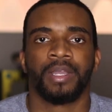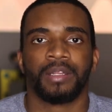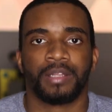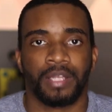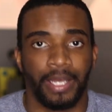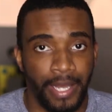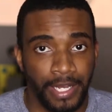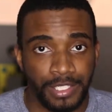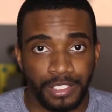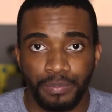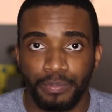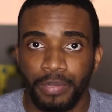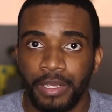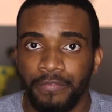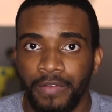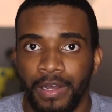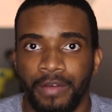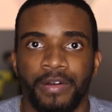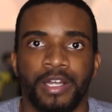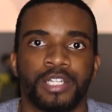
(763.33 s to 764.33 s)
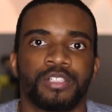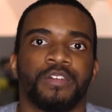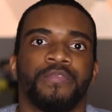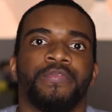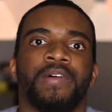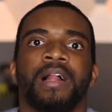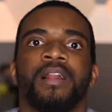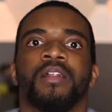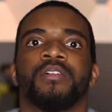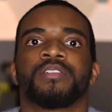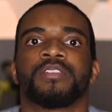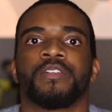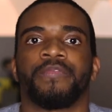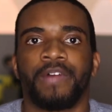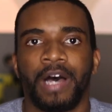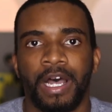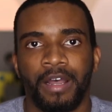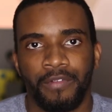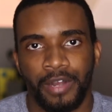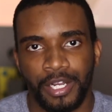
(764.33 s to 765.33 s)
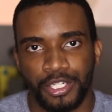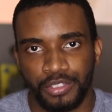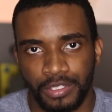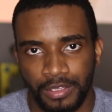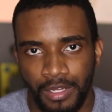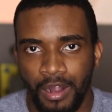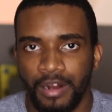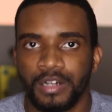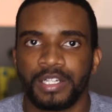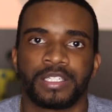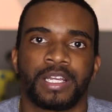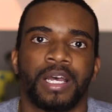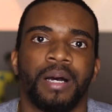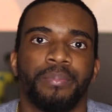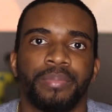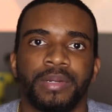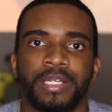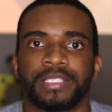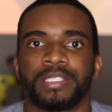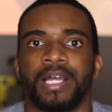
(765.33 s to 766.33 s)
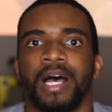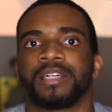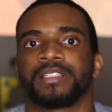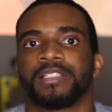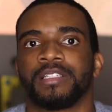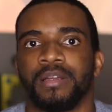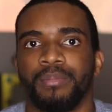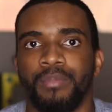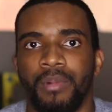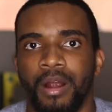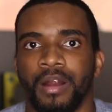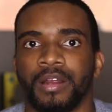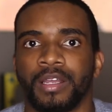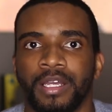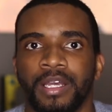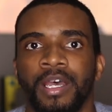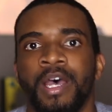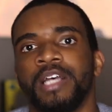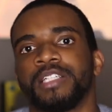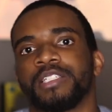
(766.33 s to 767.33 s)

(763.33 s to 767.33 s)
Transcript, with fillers: The S and P five hundred follows the five hundred largest company stocks in the market.